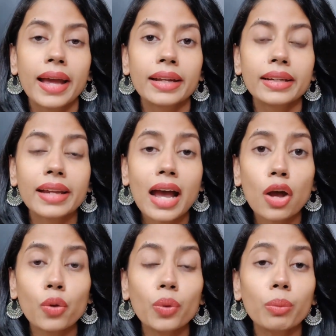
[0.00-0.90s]

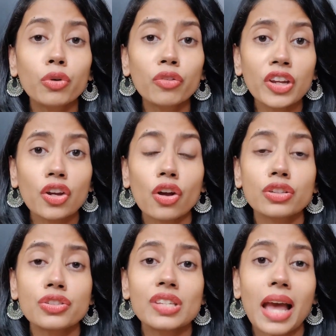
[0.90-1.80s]
Now moving on
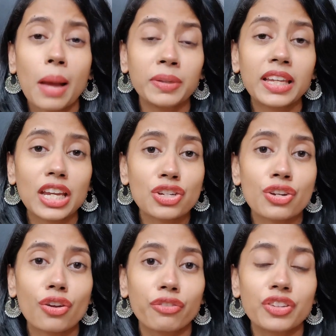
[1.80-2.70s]
to the application
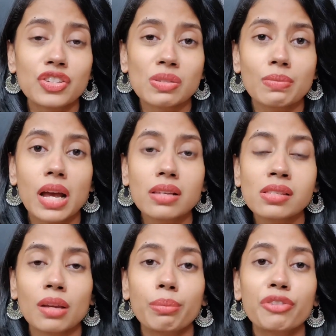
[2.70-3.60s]
of this mask.
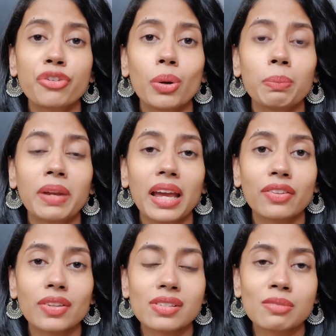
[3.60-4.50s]
Before applying
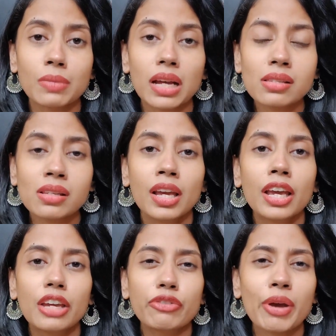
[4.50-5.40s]
this mask,
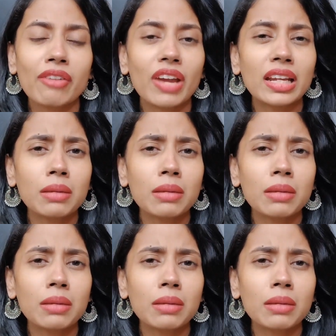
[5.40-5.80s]
if you have any